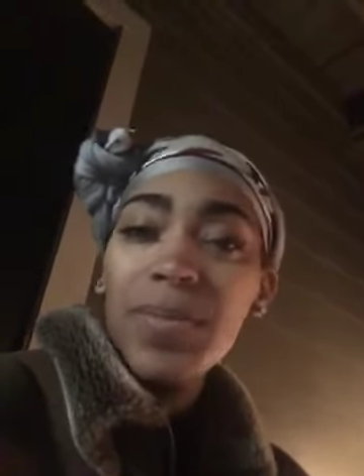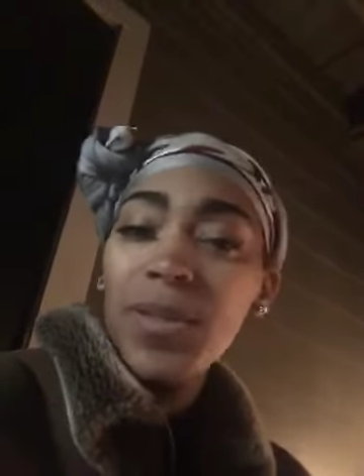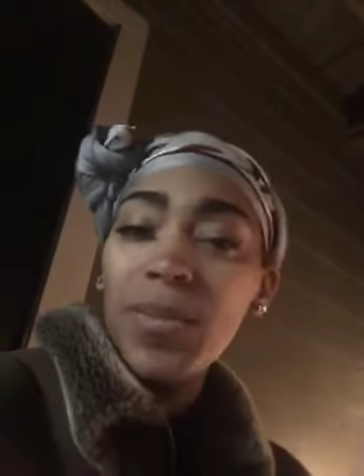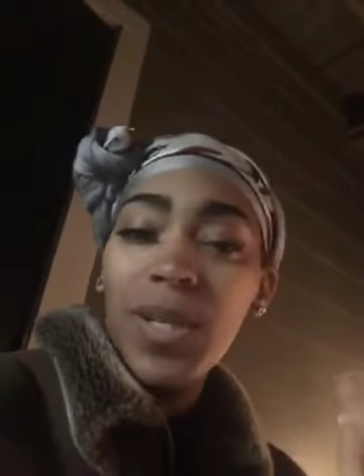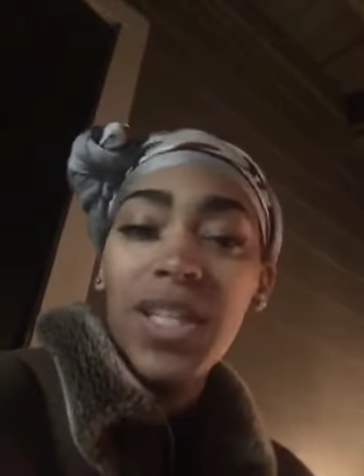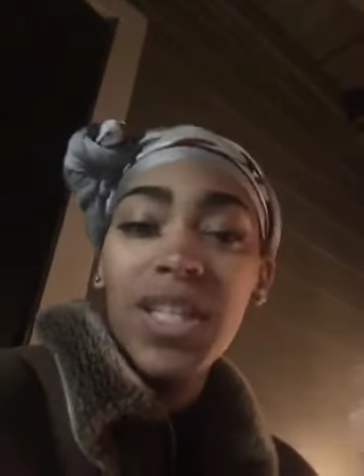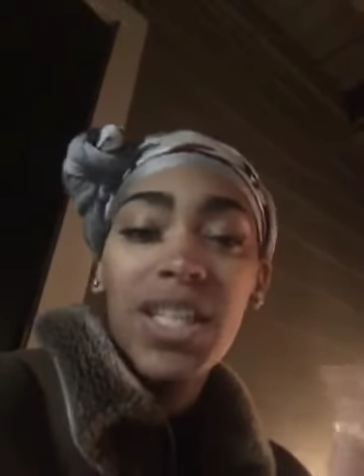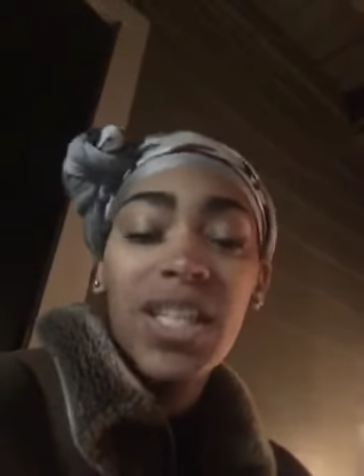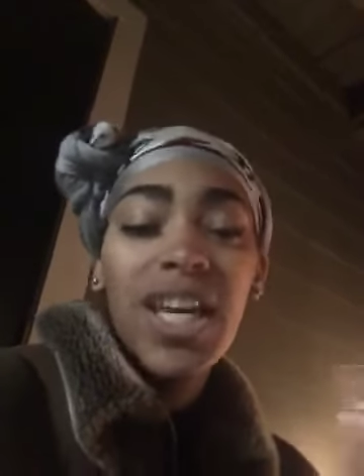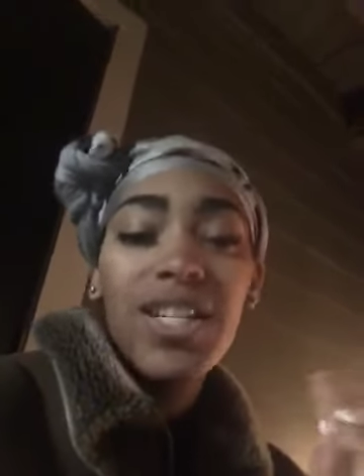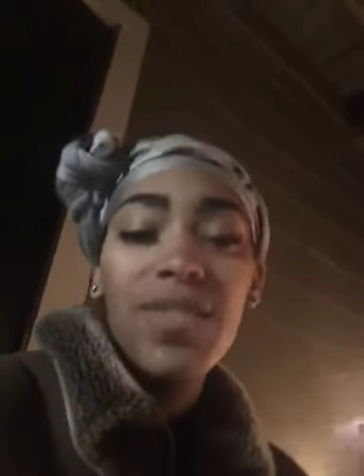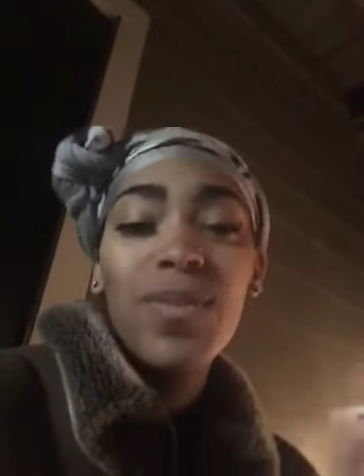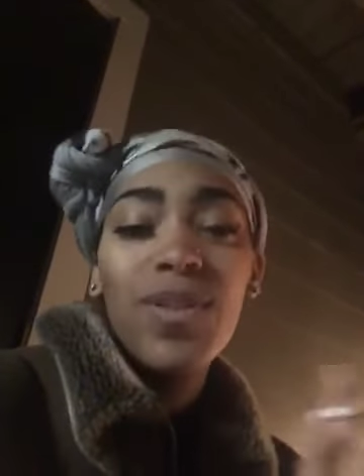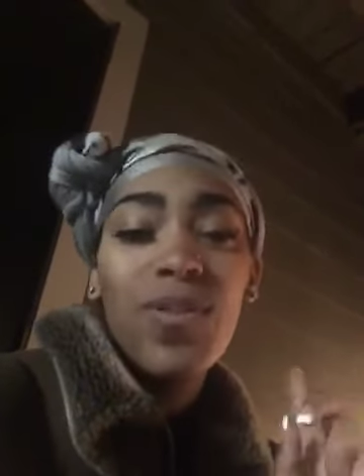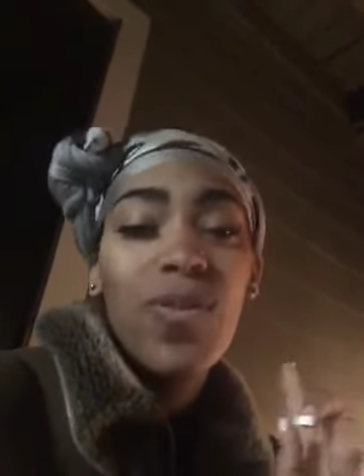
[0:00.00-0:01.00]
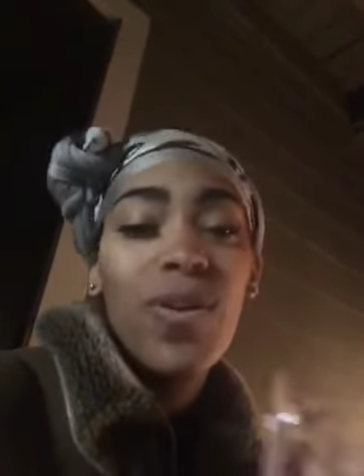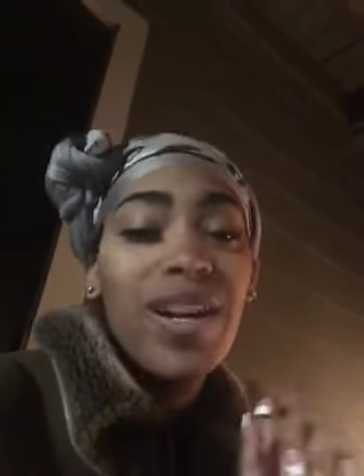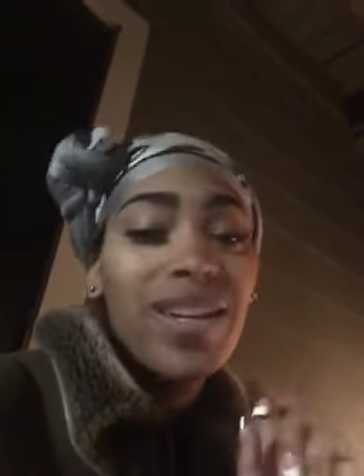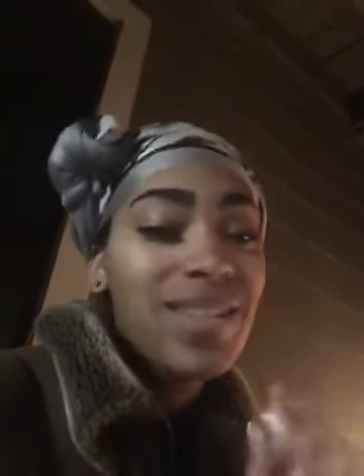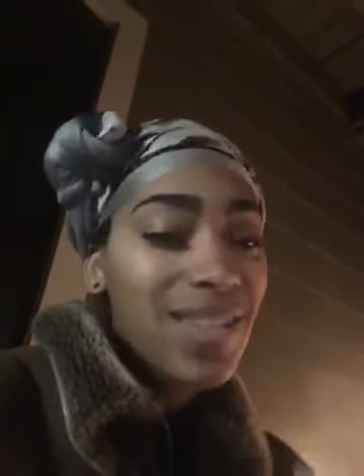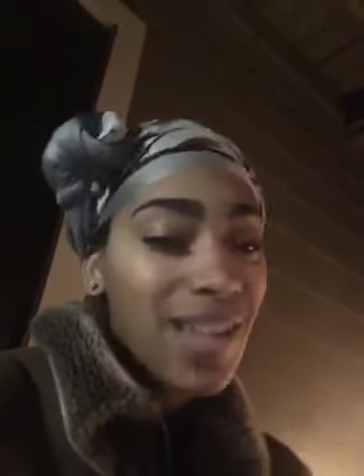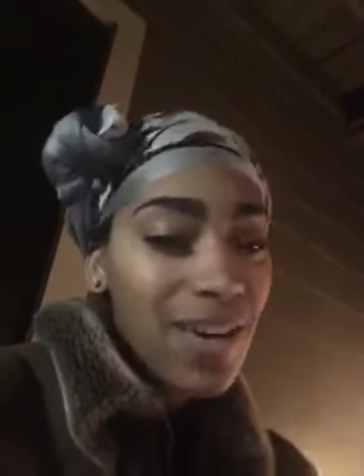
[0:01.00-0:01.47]
speaking engagement or
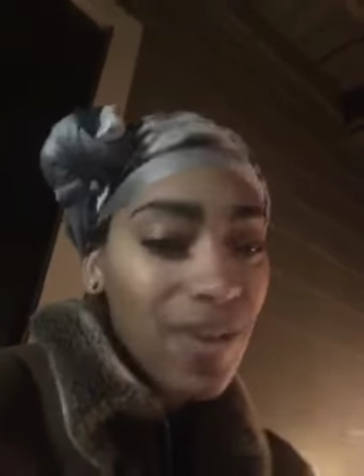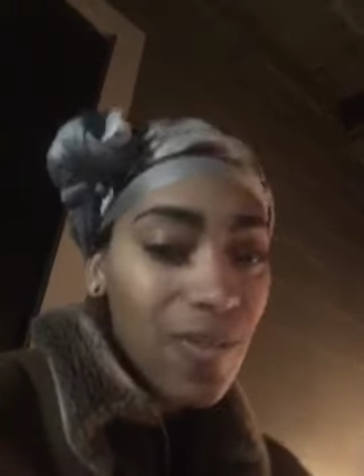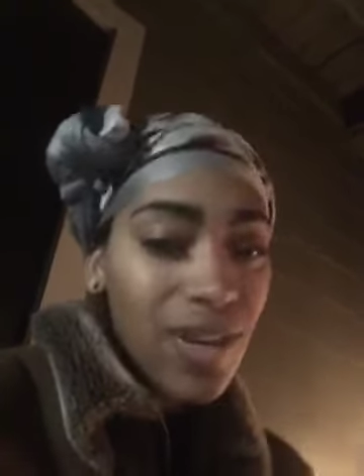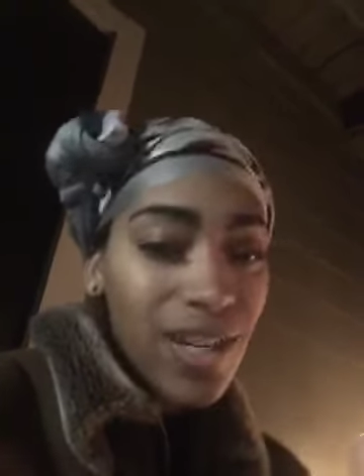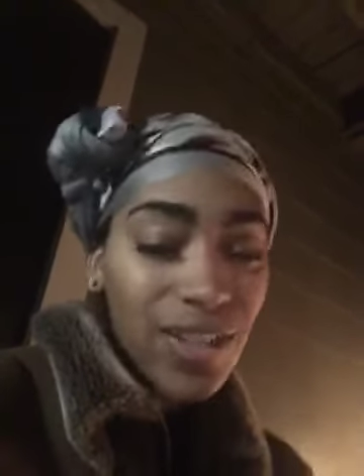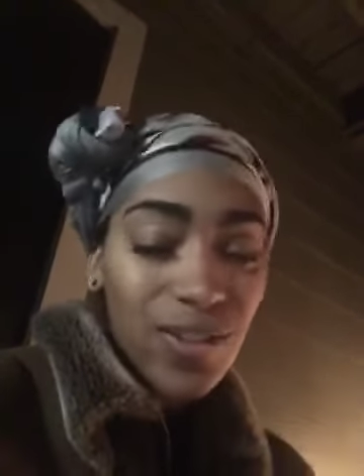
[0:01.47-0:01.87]
etc.,